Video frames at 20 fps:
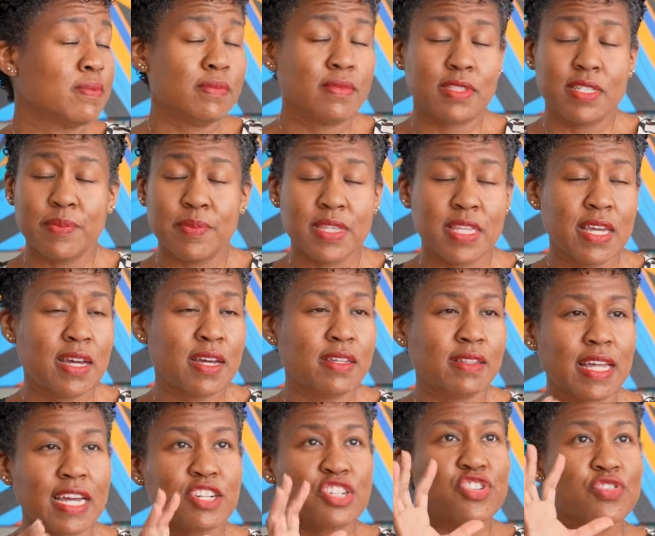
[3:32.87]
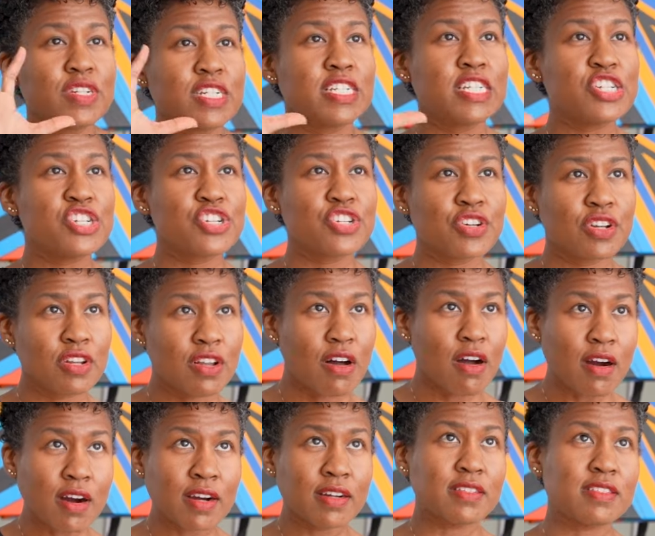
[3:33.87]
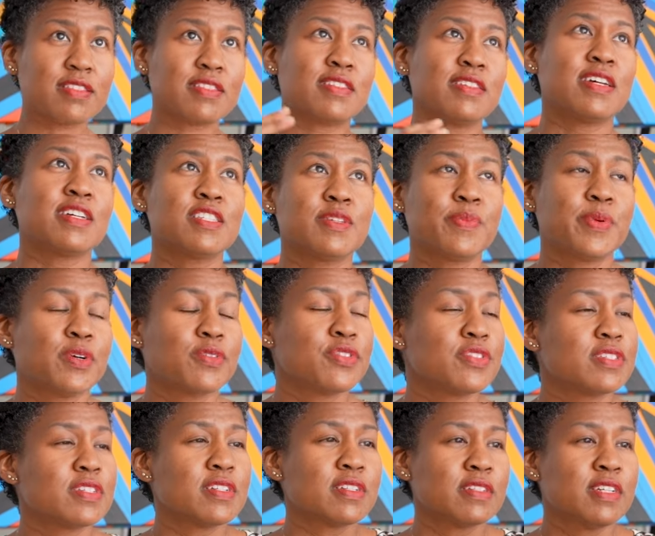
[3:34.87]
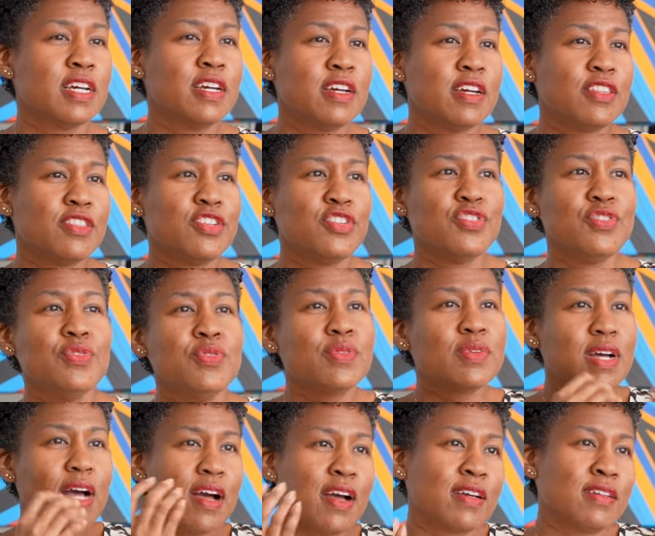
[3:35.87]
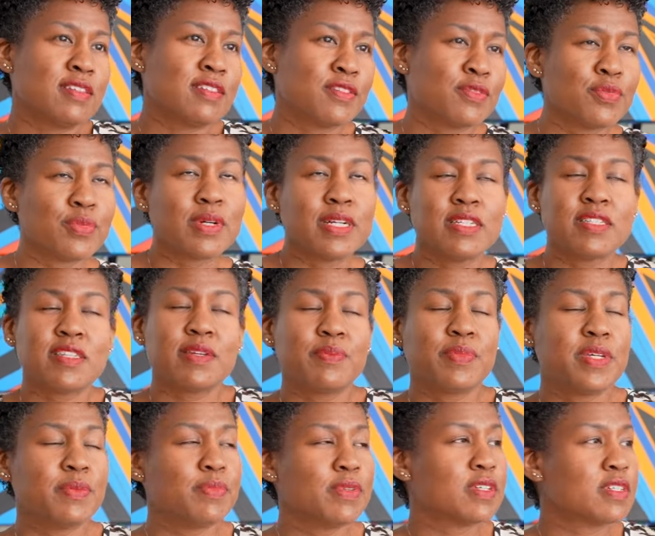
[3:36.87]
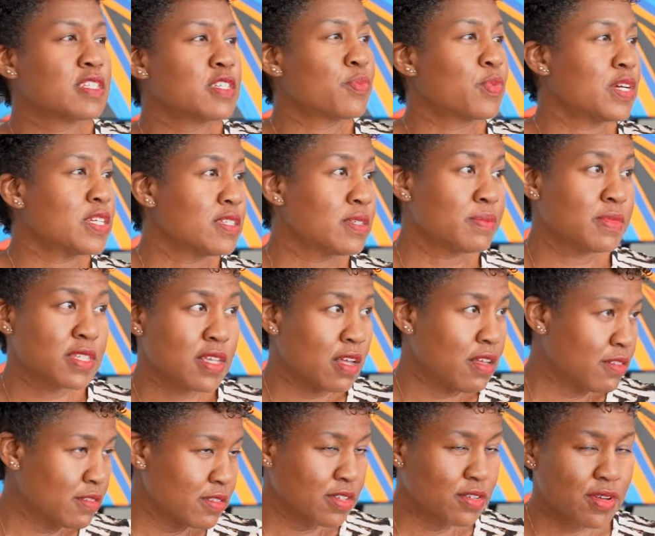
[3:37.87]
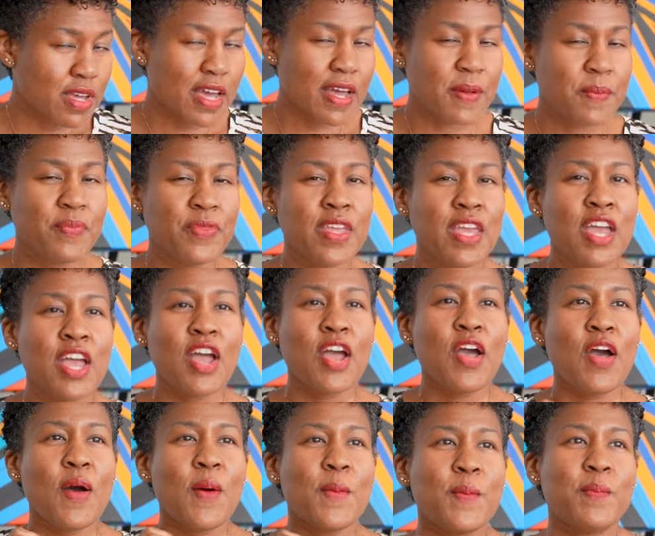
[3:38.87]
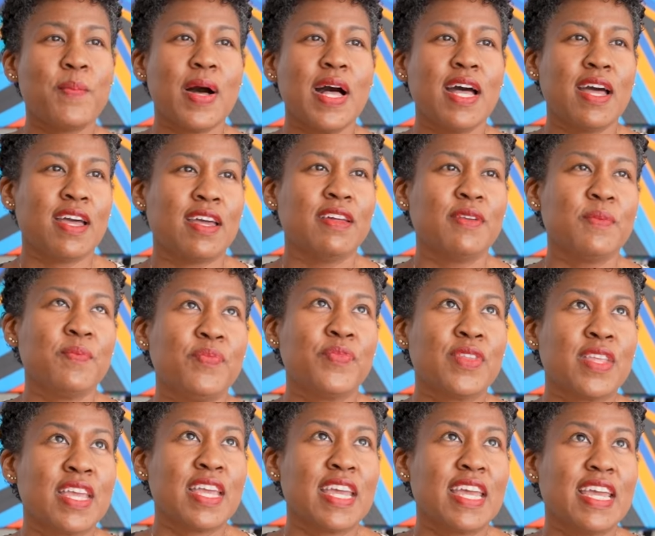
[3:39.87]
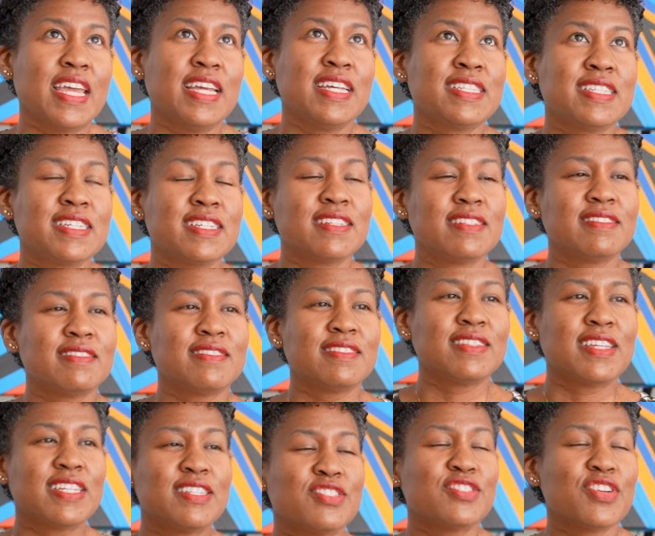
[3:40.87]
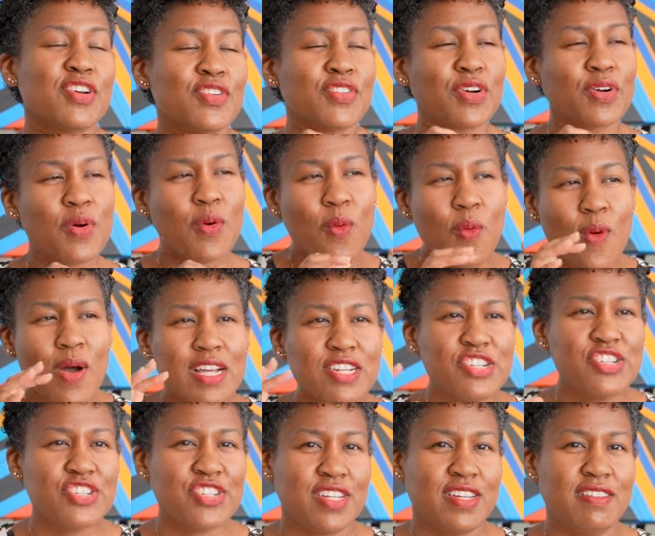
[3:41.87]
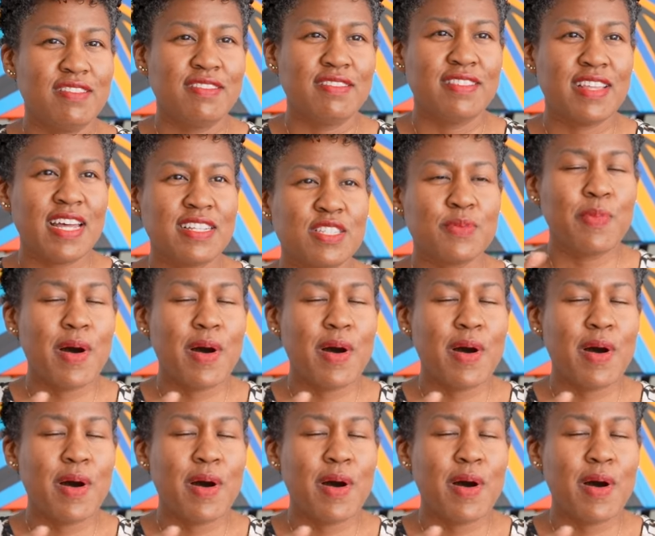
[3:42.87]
some of the uh, like traditional arts as opposed to the new kinds of ways that people express themselves okay but is it is there a question that's